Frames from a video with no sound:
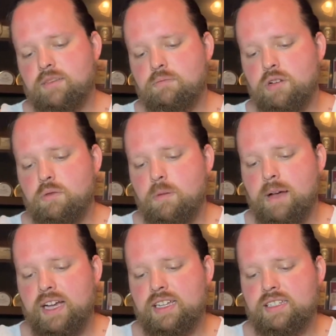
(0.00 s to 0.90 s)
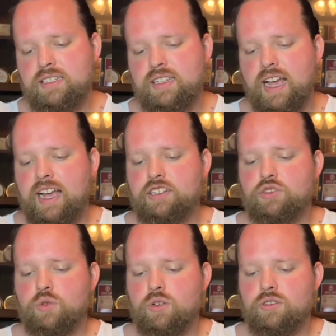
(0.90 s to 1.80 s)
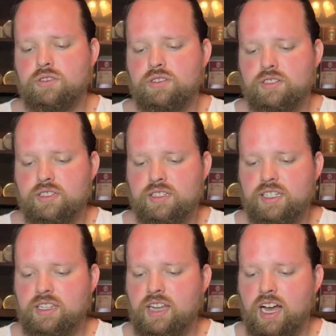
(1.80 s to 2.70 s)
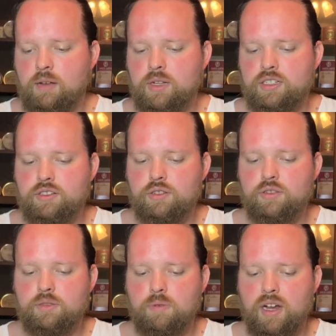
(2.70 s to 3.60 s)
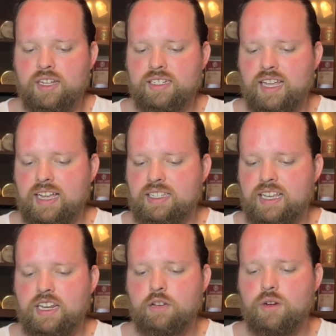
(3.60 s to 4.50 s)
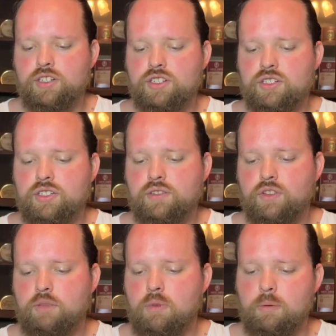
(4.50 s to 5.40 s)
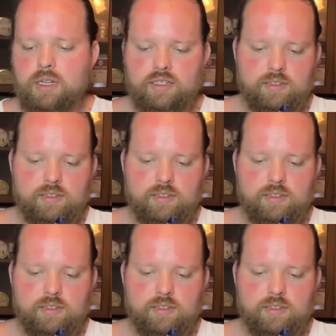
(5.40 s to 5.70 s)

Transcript: Bilbo Baggins, at yours, said the hobbit, too surprised to ask any questions for the moment.